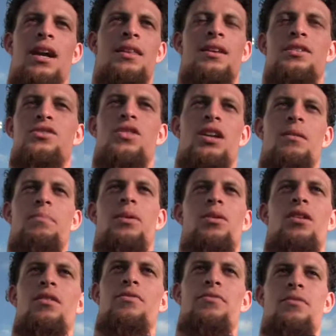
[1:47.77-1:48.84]
I think just try
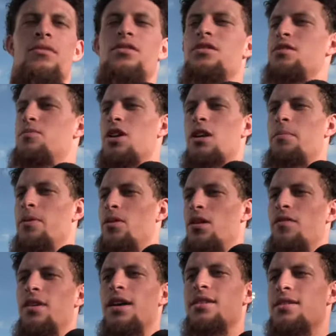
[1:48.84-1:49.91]
to build
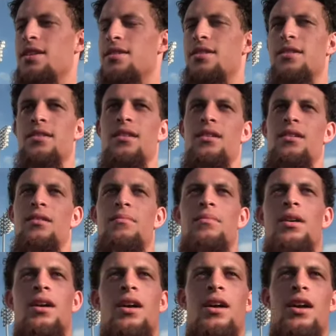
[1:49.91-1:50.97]
off last
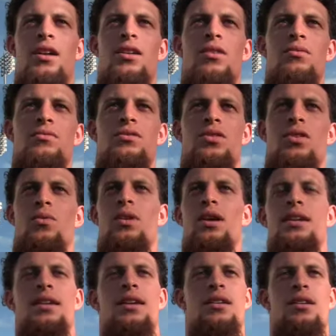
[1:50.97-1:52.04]
season. You know, took what
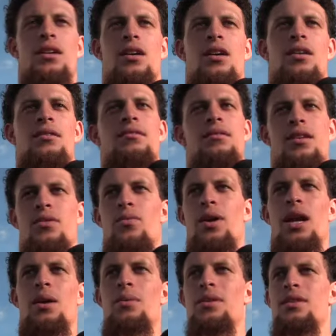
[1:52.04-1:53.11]
I did good and
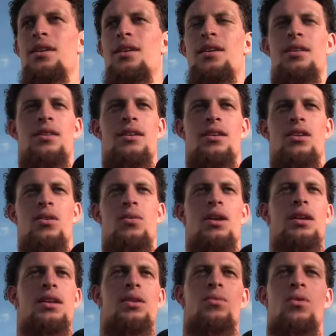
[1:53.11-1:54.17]
ran with it, and then, you know, what
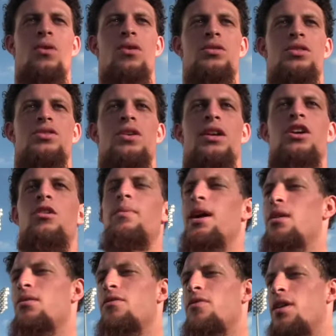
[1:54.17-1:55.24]
I did wrong, just try to go
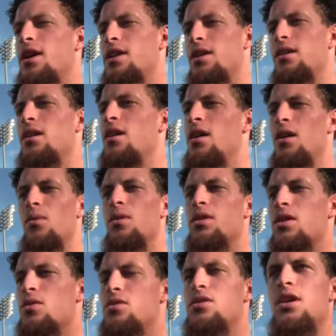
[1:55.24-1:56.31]
back and reflect it
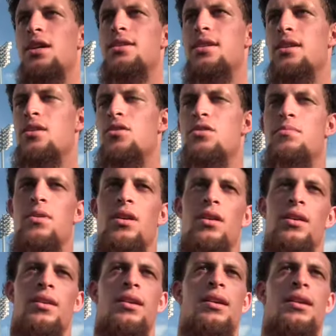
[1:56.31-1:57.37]
with Coach Johnson and Coach
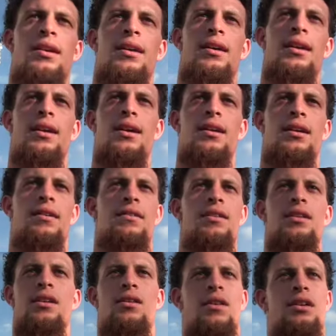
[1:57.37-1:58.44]
Mullen. And they
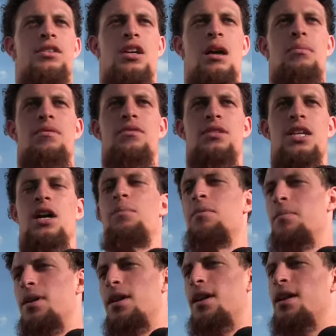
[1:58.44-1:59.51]
did a great job of just
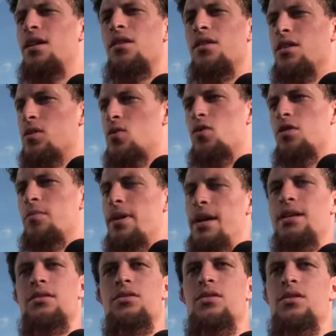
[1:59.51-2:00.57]
helping me and all the other
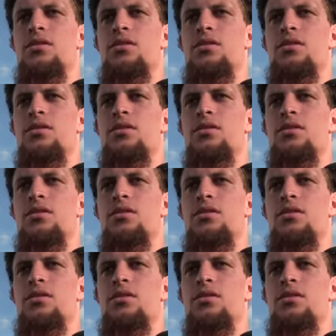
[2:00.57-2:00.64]
quarterbacks.